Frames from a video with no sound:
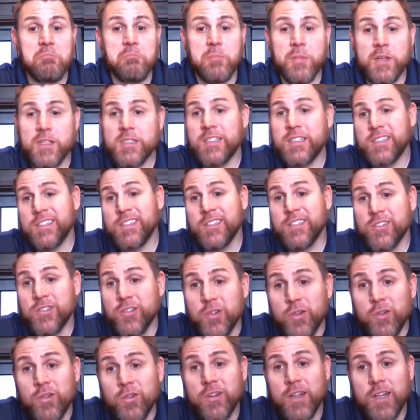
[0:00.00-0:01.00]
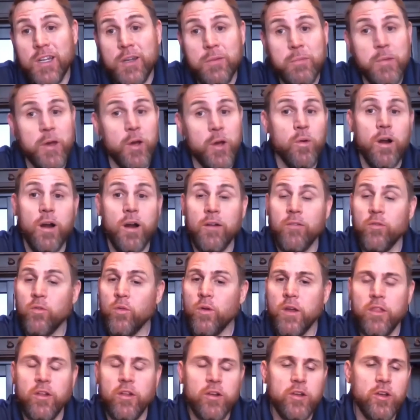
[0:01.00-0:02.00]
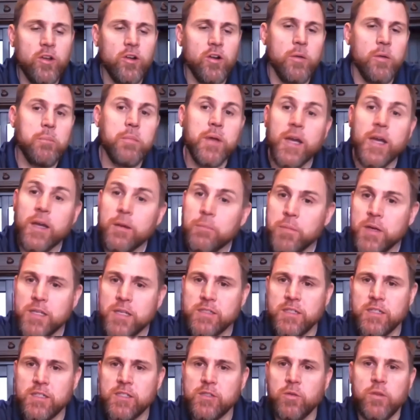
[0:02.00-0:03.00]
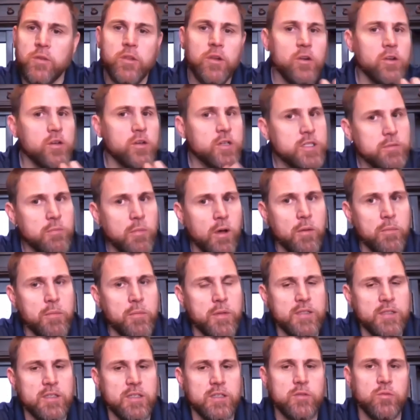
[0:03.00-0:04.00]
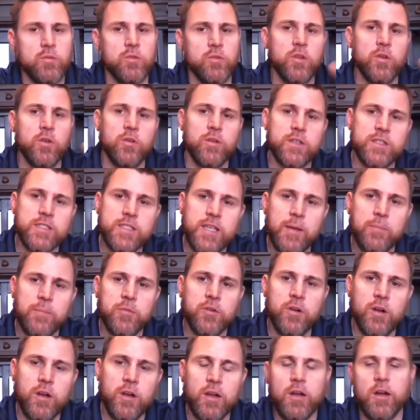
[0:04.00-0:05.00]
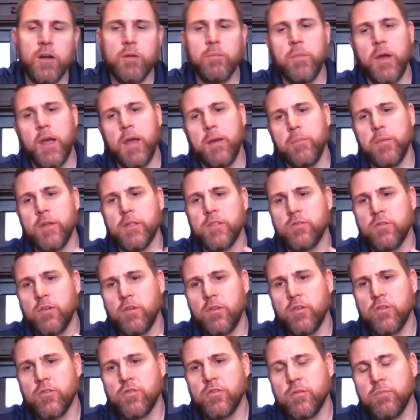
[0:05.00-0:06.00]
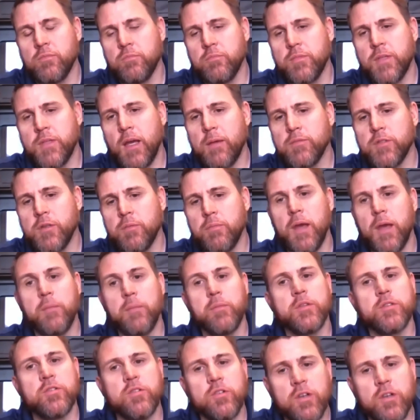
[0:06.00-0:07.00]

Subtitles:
businesses do need to be aware of, whether you're a big business, whether you're a small business, whether you accept credit card payments or other types of payments